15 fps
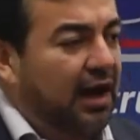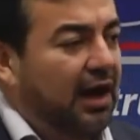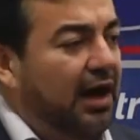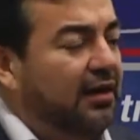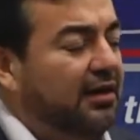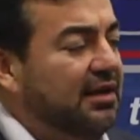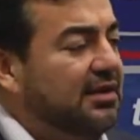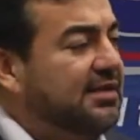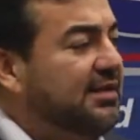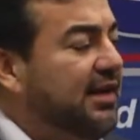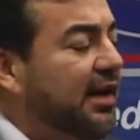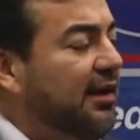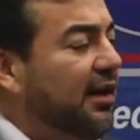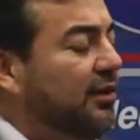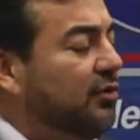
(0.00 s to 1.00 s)

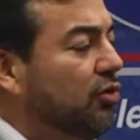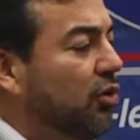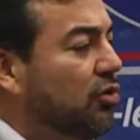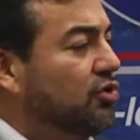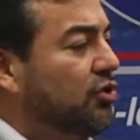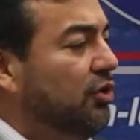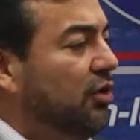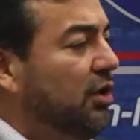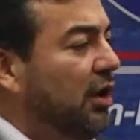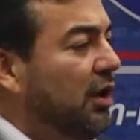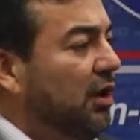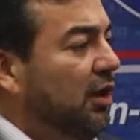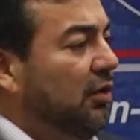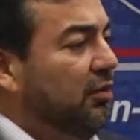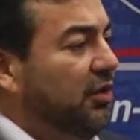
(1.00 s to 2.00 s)
understand and torture
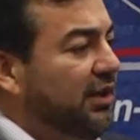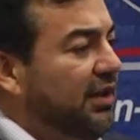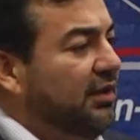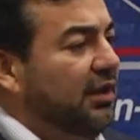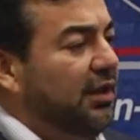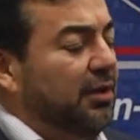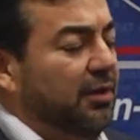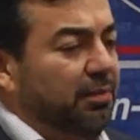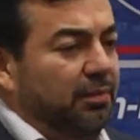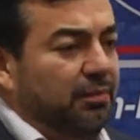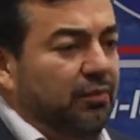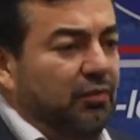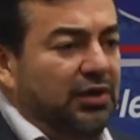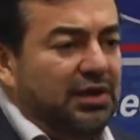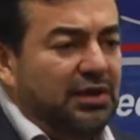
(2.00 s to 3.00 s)
within
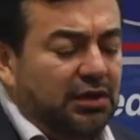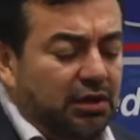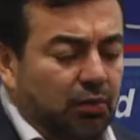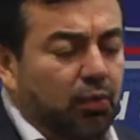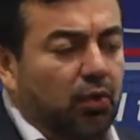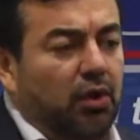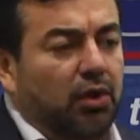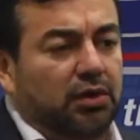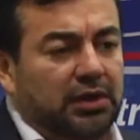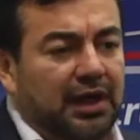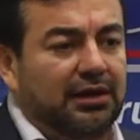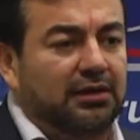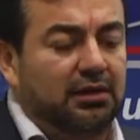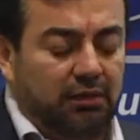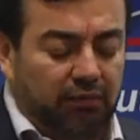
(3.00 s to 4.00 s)
the world
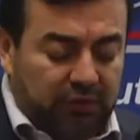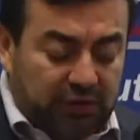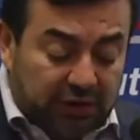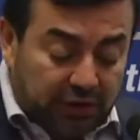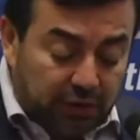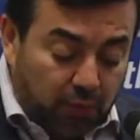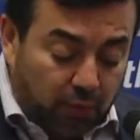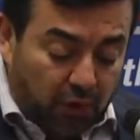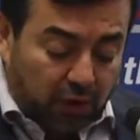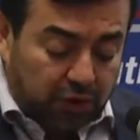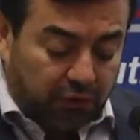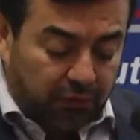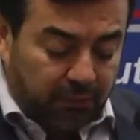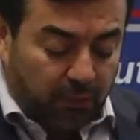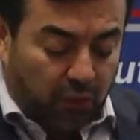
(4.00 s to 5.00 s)
and within the world
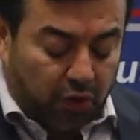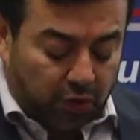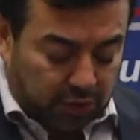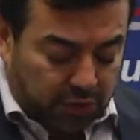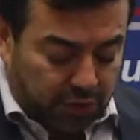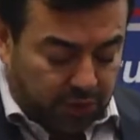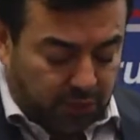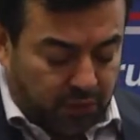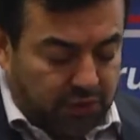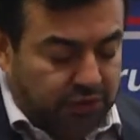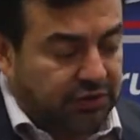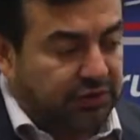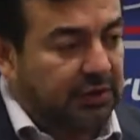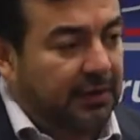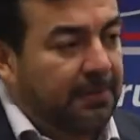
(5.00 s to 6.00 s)
of moral
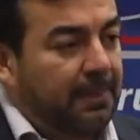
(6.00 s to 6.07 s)
universe.